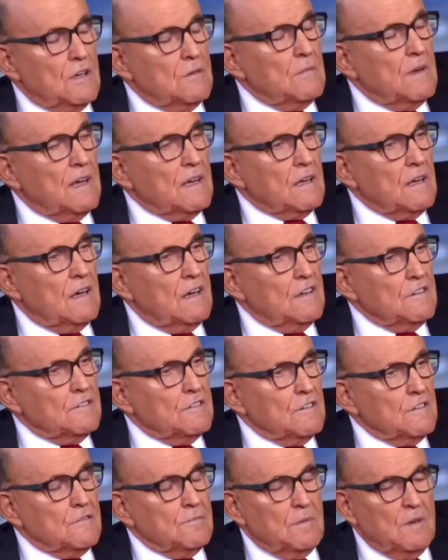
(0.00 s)
Mac
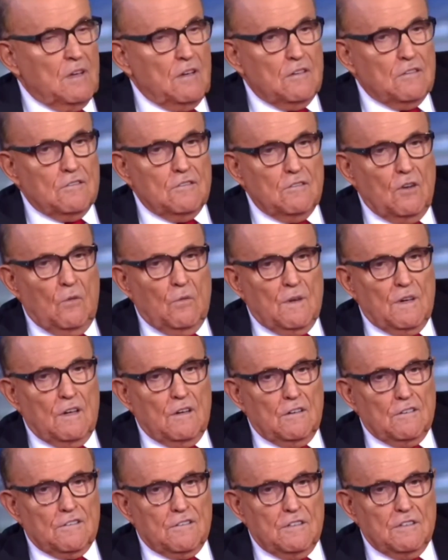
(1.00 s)
Isaacs because no one
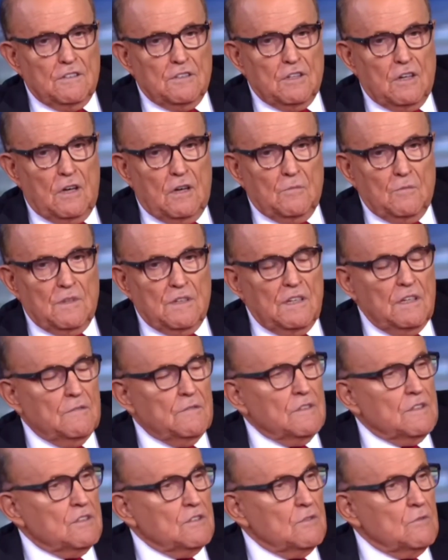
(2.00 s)
else that John would give
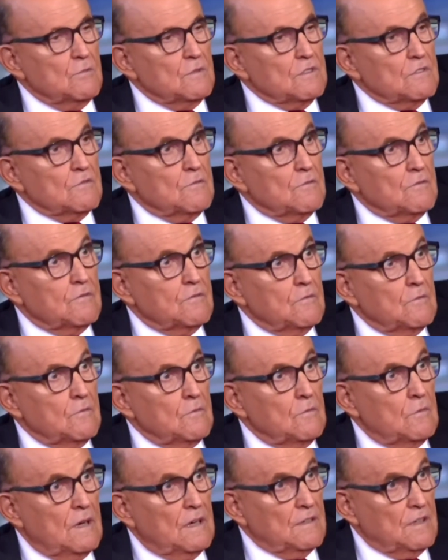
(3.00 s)
it to
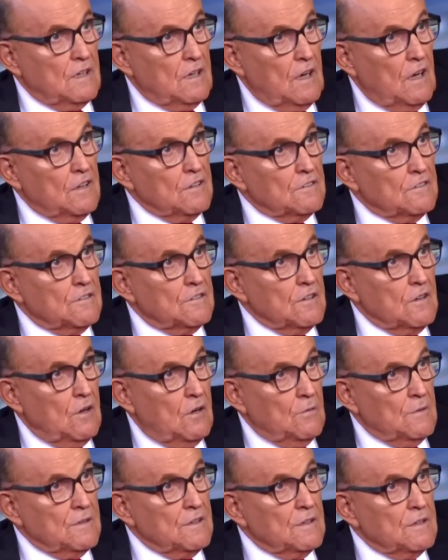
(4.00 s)
had the guts to go
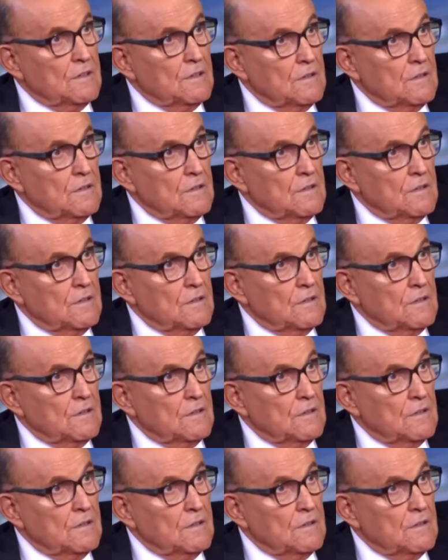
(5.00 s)
with it.